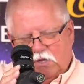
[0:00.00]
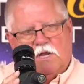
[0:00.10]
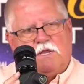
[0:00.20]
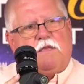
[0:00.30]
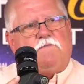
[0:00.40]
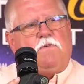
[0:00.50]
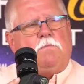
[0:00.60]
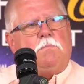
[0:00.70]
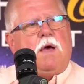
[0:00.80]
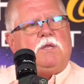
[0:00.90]
going to give you
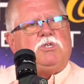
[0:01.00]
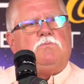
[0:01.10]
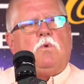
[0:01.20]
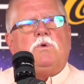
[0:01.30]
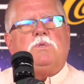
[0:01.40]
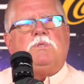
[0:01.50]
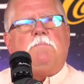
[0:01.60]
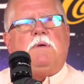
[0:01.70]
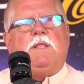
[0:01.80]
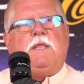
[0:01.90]
much more
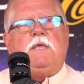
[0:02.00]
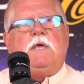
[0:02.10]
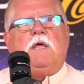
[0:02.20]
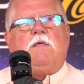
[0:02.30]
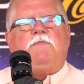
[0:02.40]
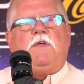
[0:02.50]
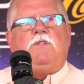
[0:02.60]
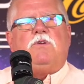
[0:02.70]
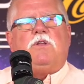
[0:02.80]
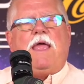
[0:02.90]
stability than
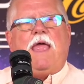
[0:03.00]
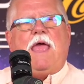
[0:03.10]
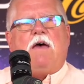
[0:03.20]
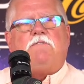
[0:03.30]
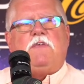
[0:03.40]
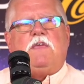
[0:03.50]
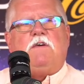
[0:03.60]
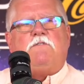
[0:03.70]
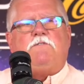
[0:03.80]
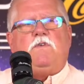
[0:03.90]
you're going to have
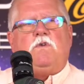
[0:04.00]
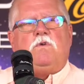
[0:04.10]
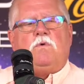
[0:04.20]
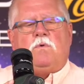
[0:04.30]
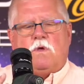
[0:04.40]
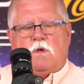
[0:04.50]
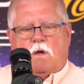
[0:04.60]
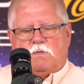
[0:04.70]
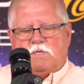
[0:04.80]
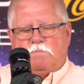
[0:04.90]
if you
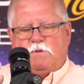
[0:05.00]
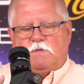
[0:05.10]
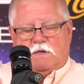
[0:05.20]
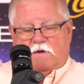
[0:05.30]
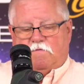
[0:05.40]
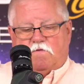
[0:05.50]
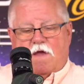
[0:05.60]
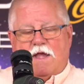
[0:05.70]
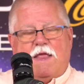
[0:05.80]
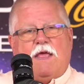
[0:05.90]
are simply ever
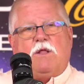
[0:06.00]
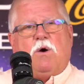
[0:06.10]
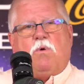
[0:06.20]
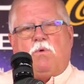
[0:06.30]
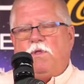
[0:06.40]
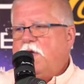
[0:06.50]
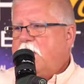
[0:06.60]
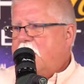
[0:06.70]
trying to handhold